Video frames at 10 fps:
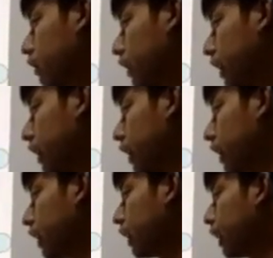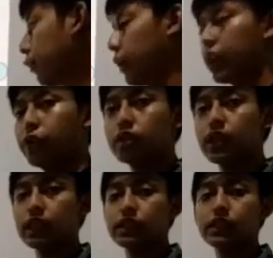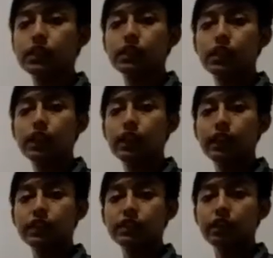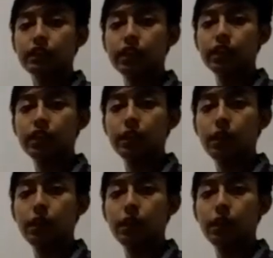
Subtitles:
Pre, we can use as instantly,